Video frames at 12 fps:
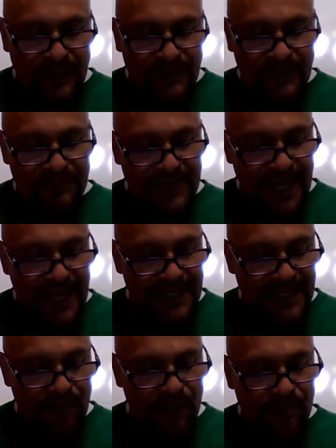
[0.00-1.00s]
Someday
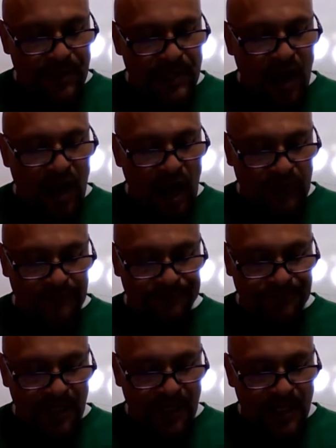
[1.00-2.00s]
they will be
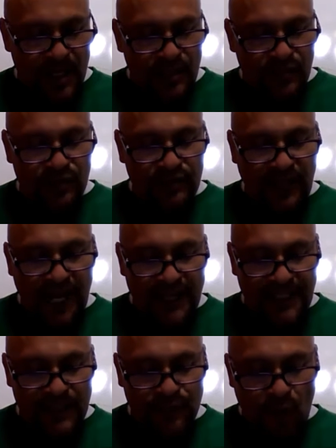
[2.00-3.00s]
gone. So
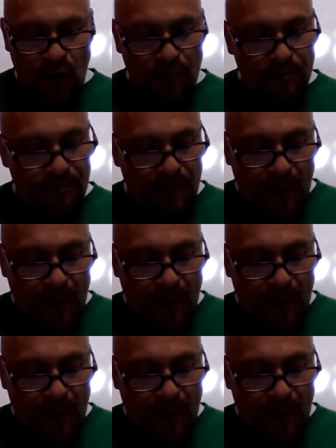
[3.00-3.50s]
scientists won't